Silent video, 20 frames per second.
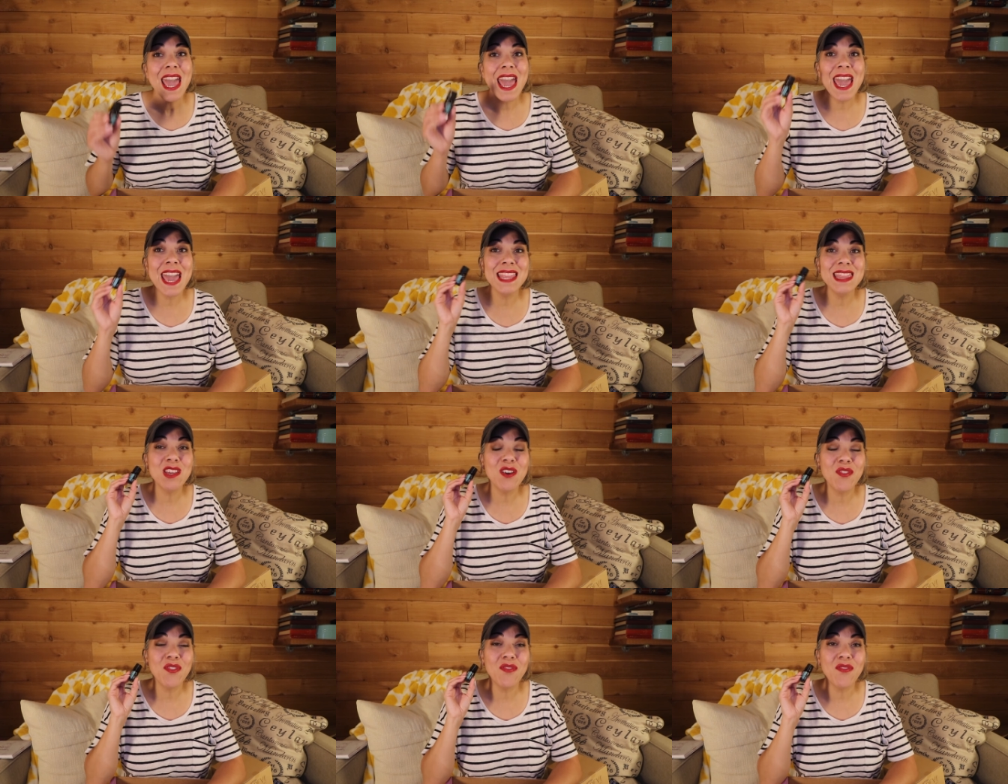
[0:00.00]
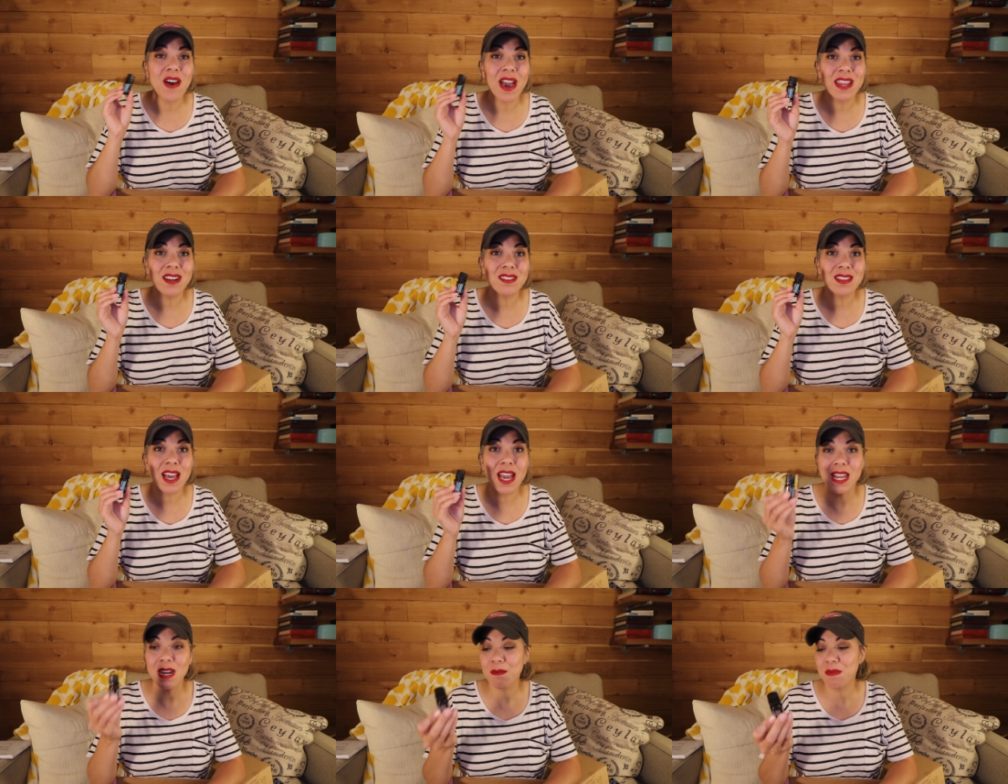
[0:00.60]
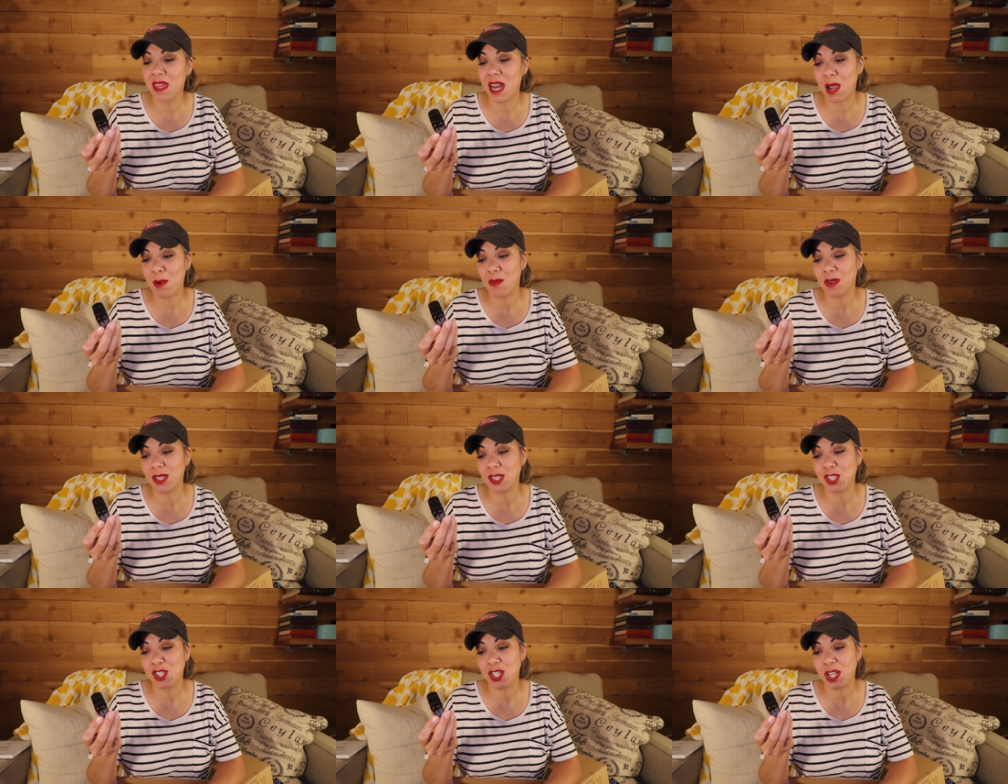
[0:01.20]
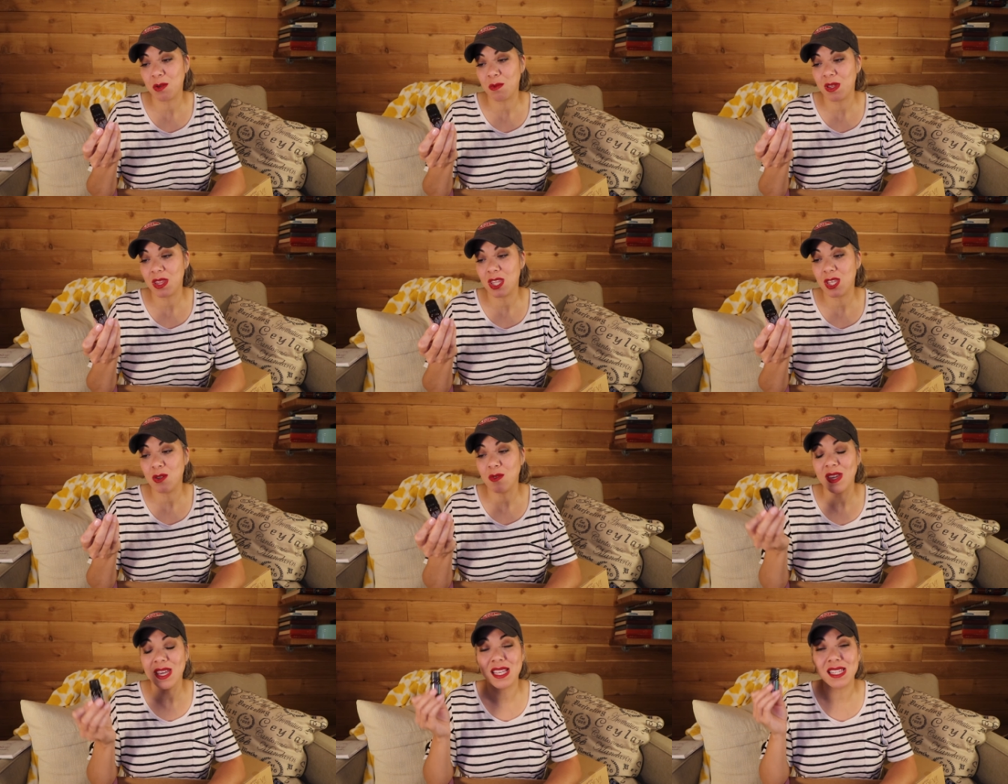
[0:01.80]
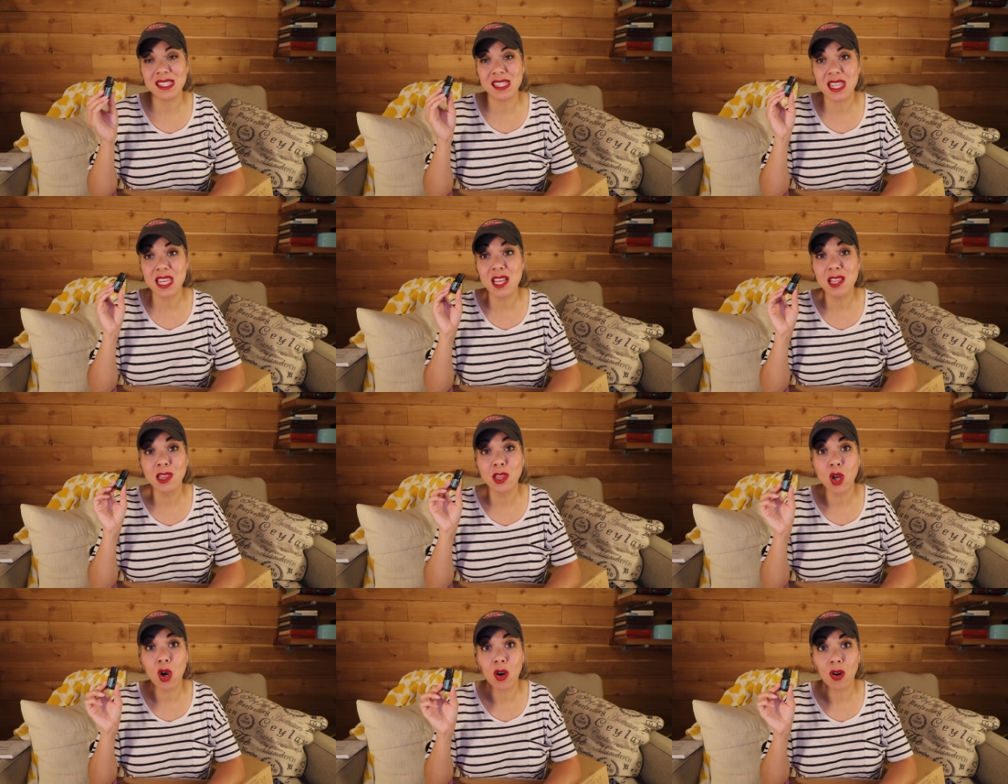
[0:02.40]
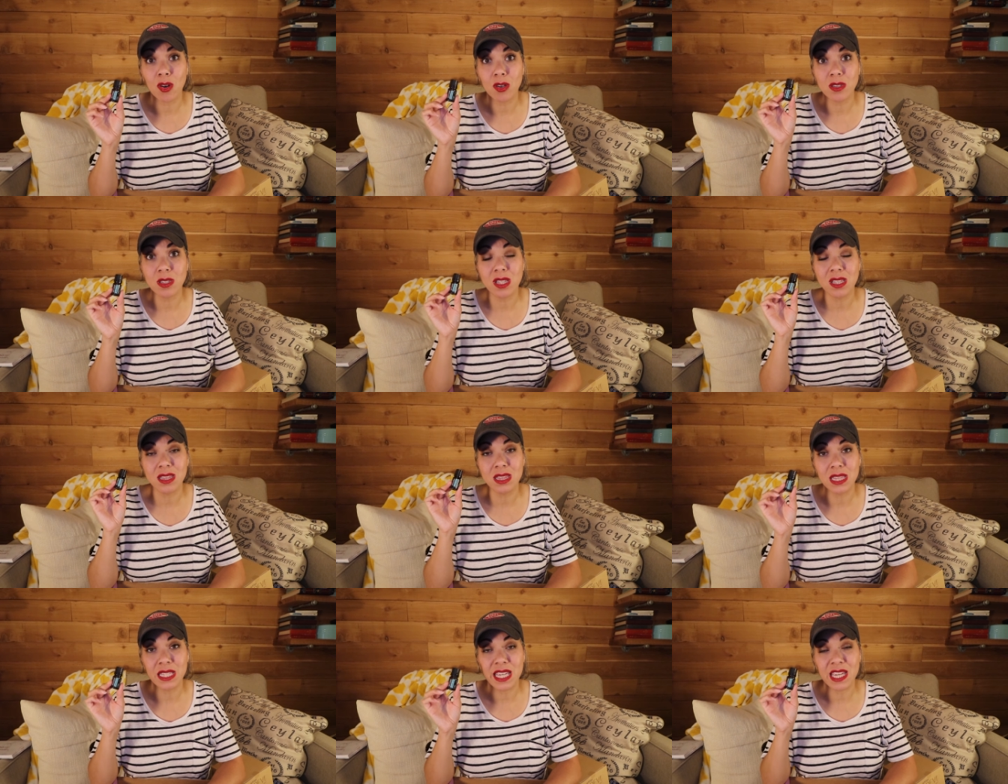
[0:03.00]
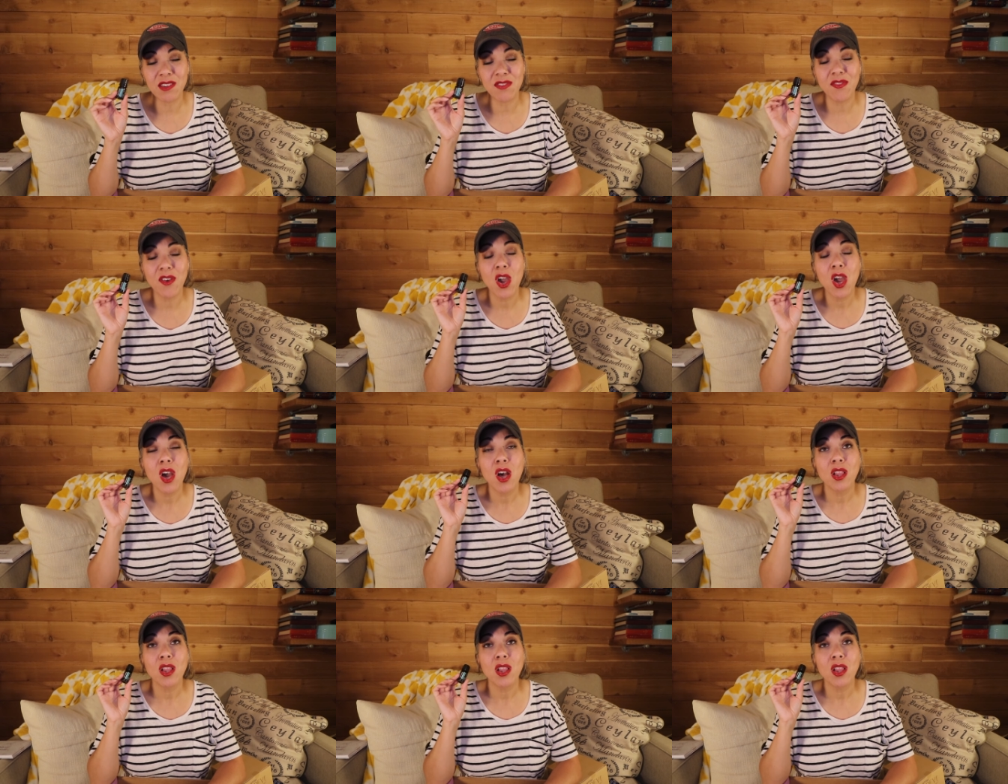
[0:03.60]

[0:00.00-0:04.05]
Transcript: And the final item that I want to share with you is the Laurel Leaf.